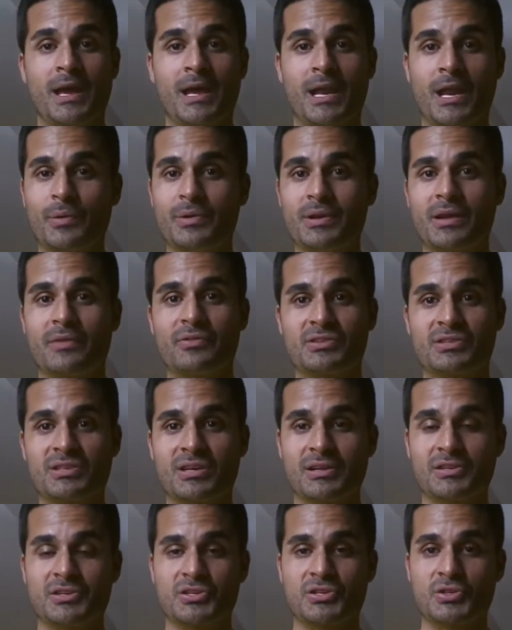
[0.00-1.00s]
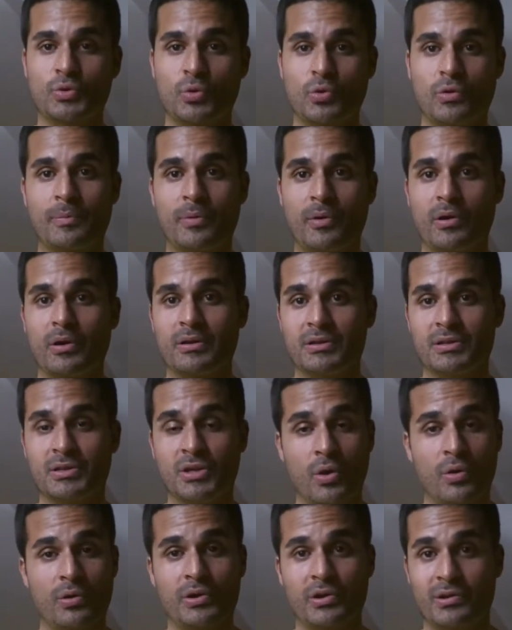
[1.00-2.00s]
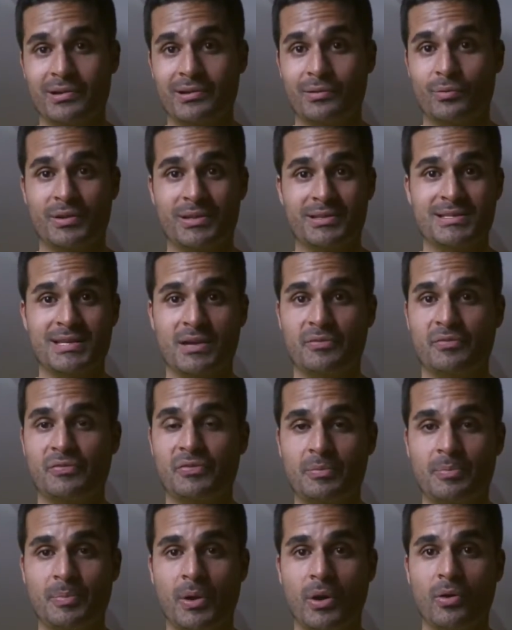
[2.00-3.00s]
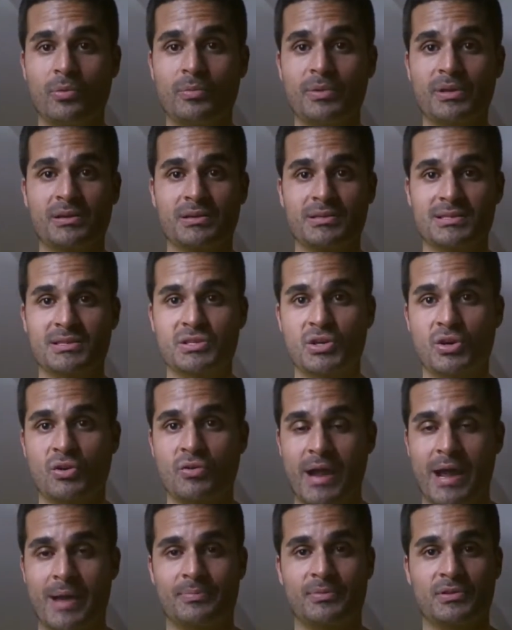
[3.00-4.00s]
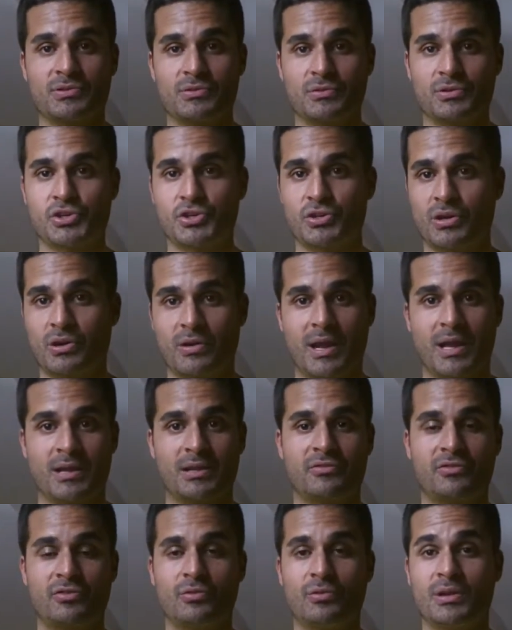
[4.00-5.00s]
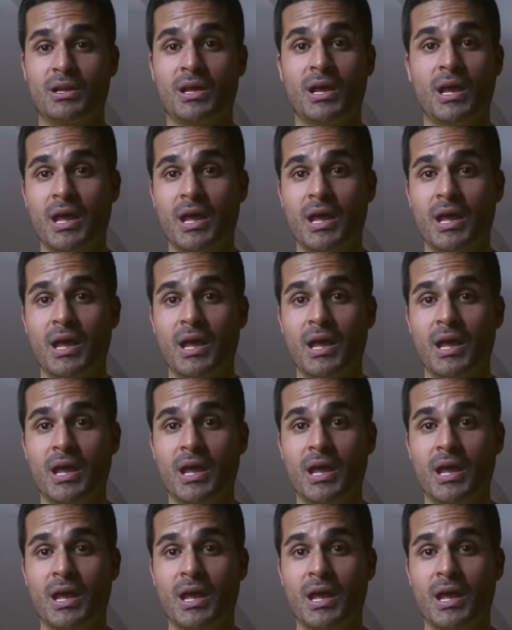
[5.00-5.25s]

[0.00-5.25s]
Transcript: And I would never touch store bought yogurt with a 10 foot pole because it's crap. There's no sugar added to it.